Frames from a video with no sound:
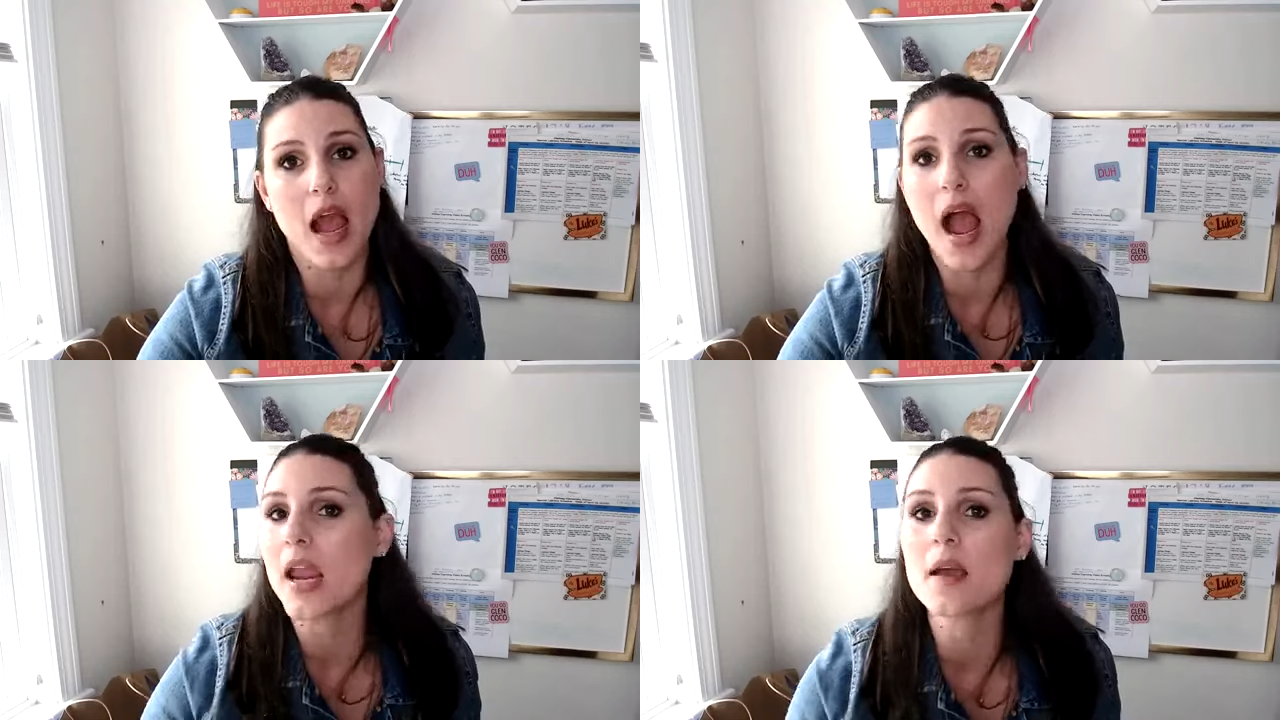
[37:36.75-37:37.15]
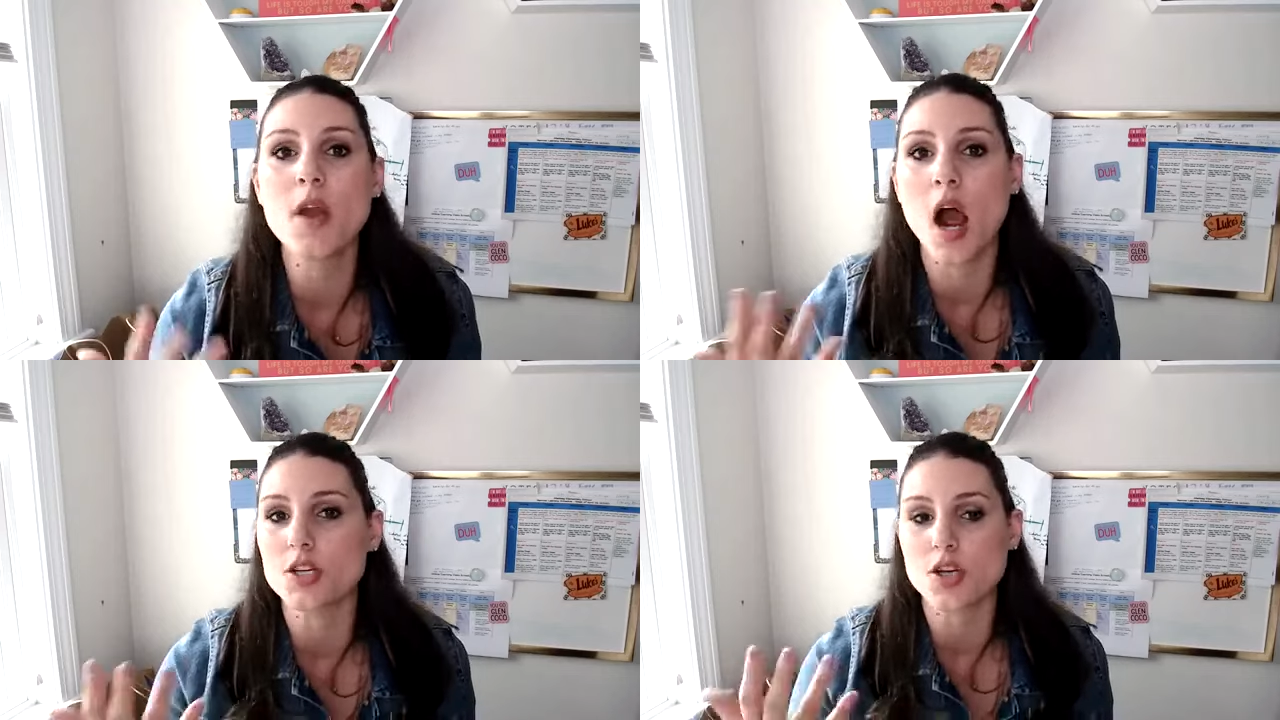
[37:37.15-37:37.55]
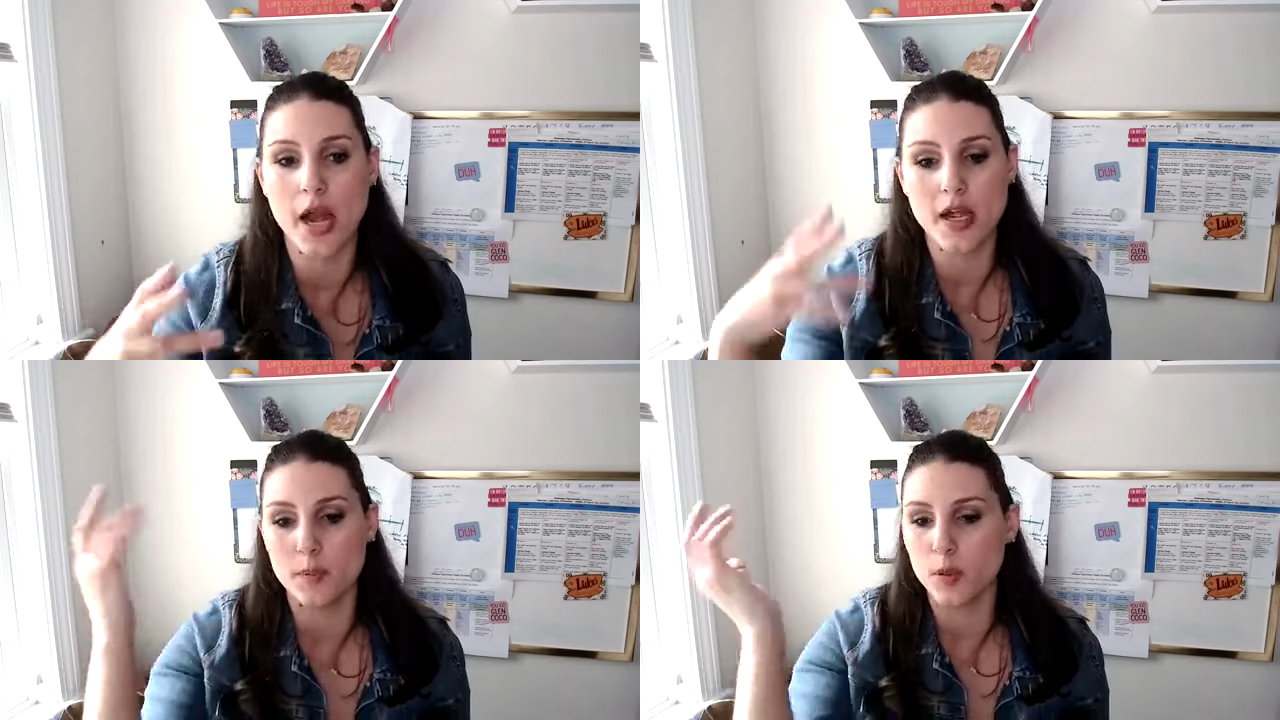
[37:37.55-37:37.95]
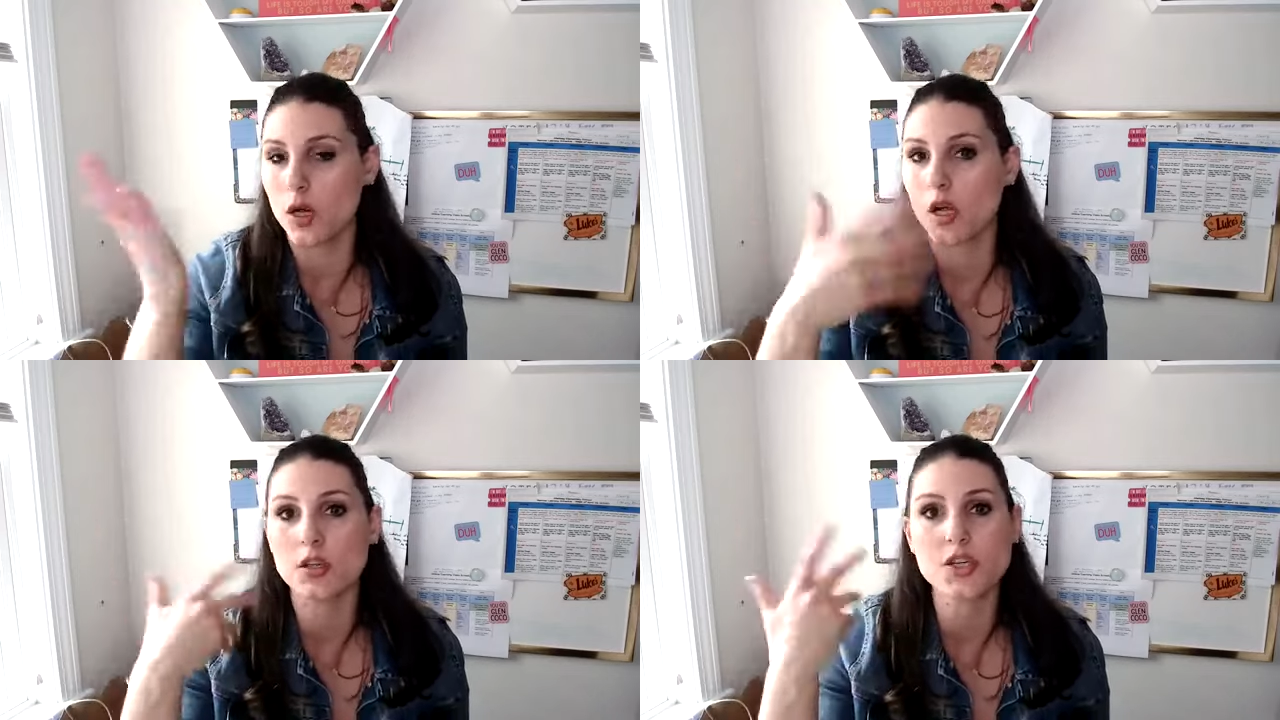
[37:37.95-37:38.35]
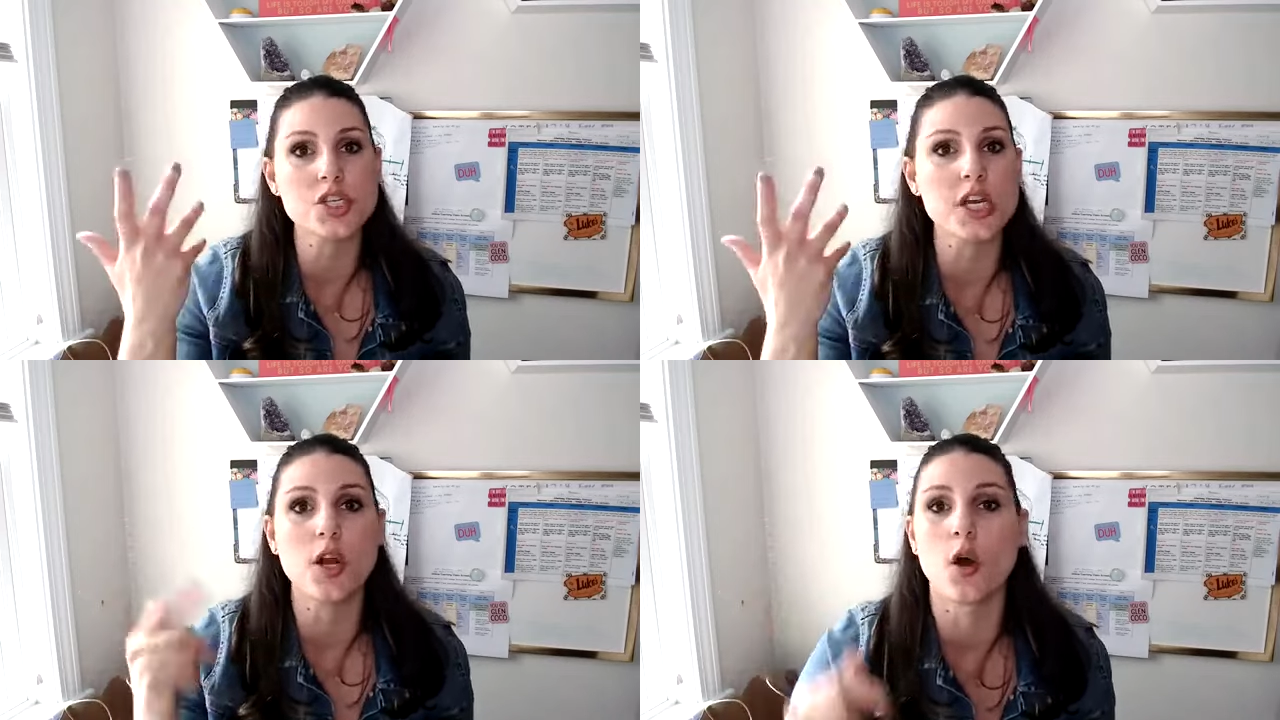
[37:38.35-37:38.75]
I am not trying to pull
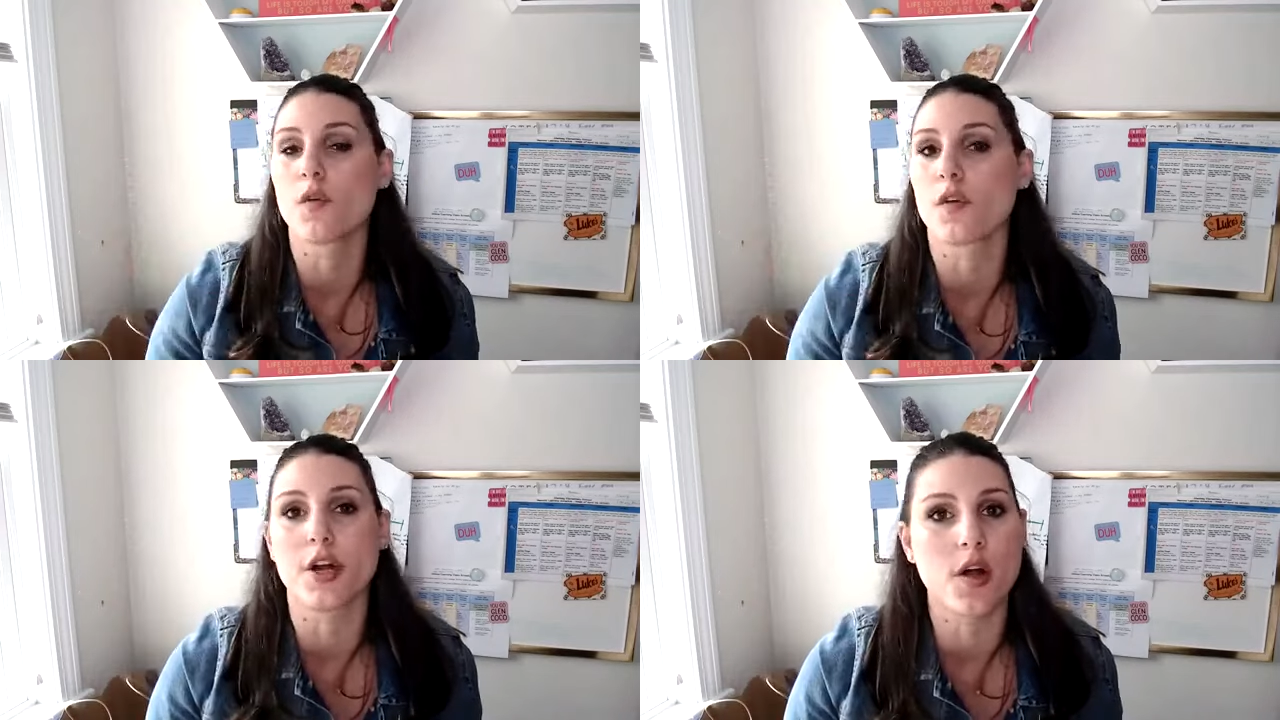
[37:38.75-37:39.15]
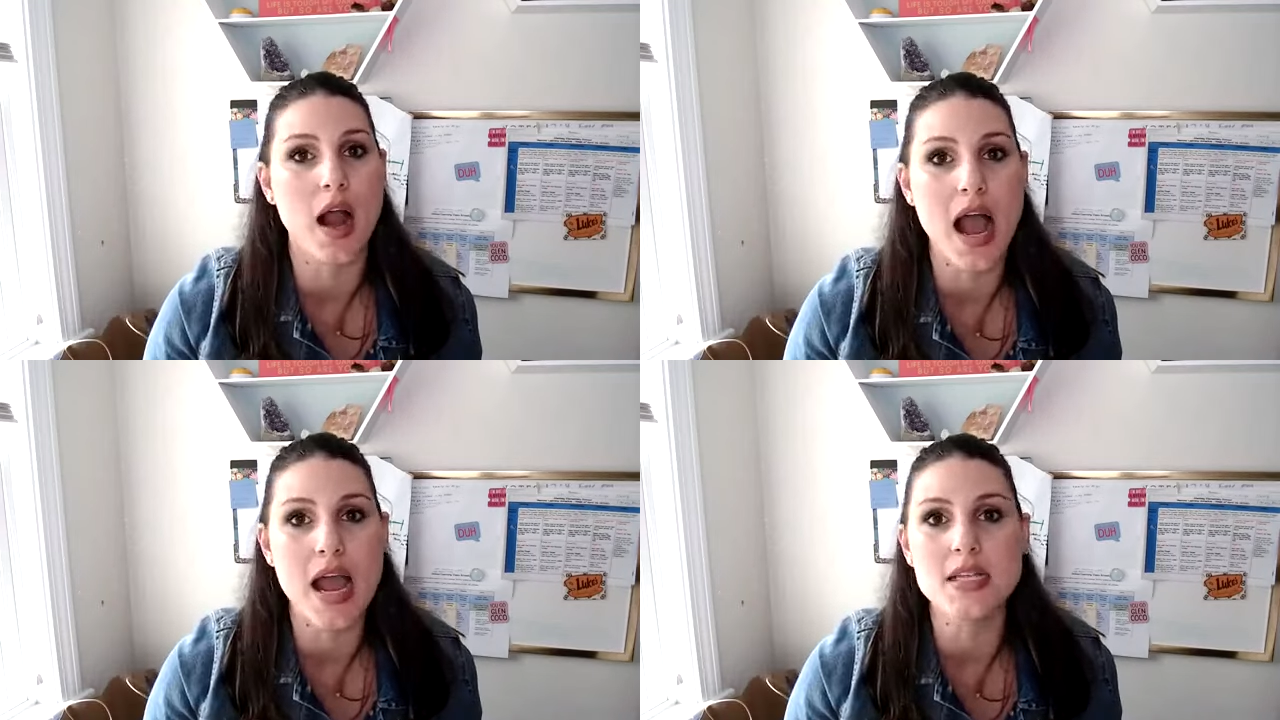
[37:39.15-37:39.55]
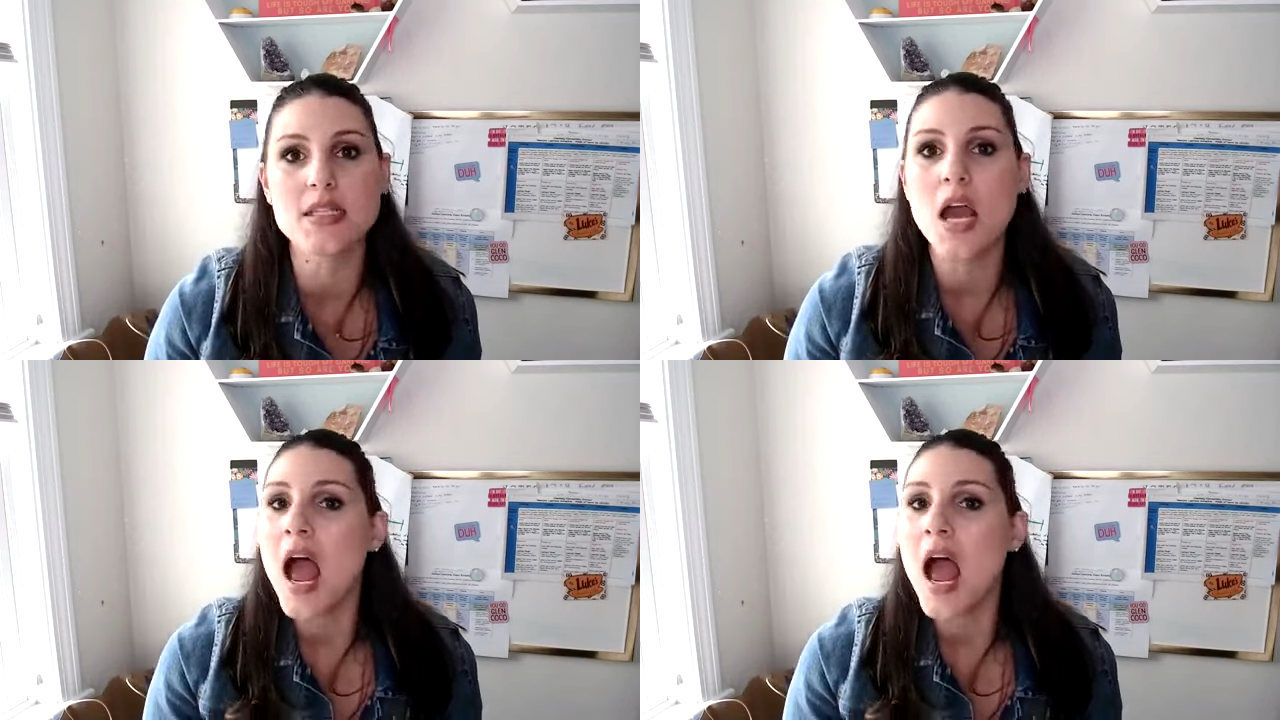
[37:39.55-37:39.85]
sheet over your eyes.